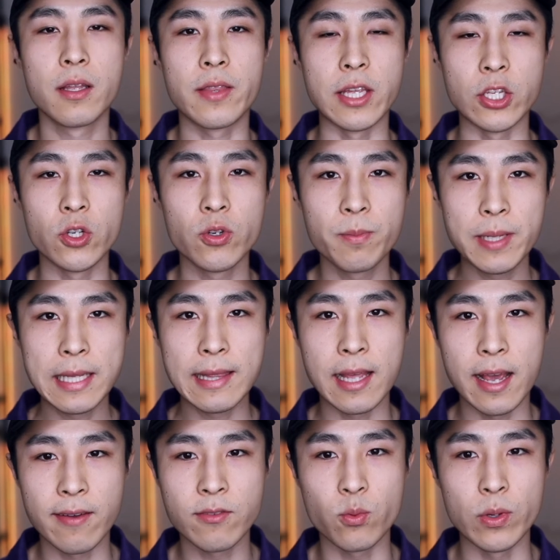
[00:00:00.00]
then you would be
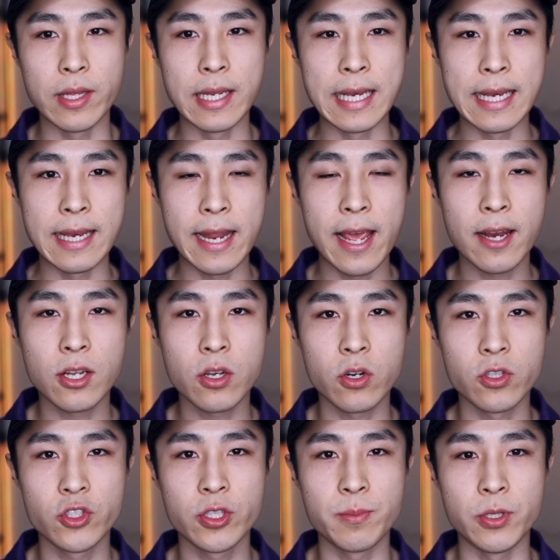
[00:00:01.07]
left with a net
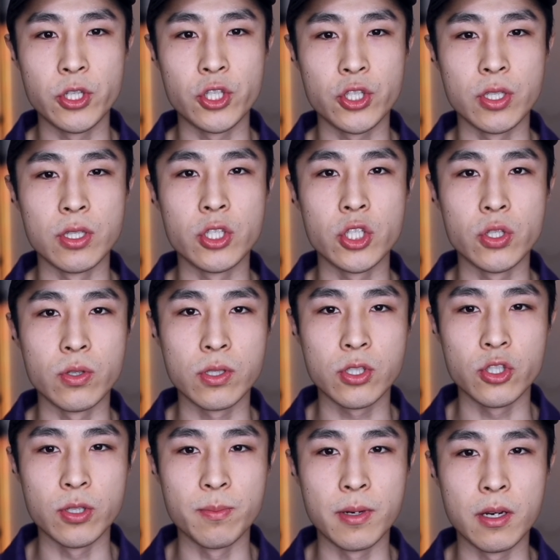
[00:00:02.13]
contribution to your
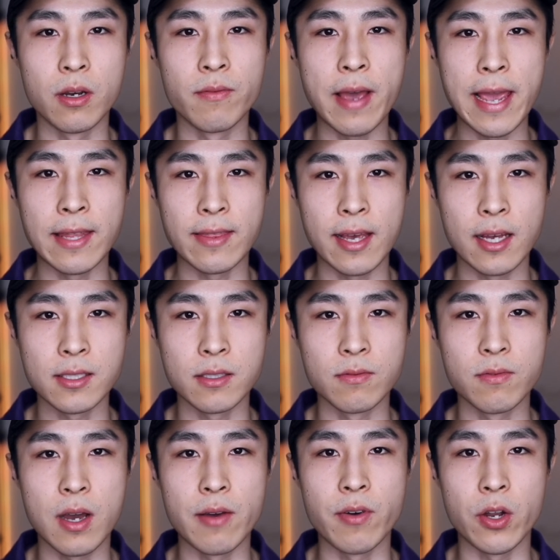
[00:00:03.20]
super of
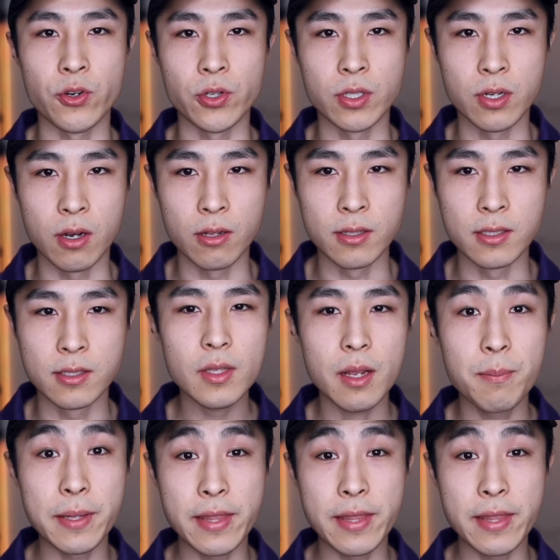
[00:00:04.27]
$8,500. But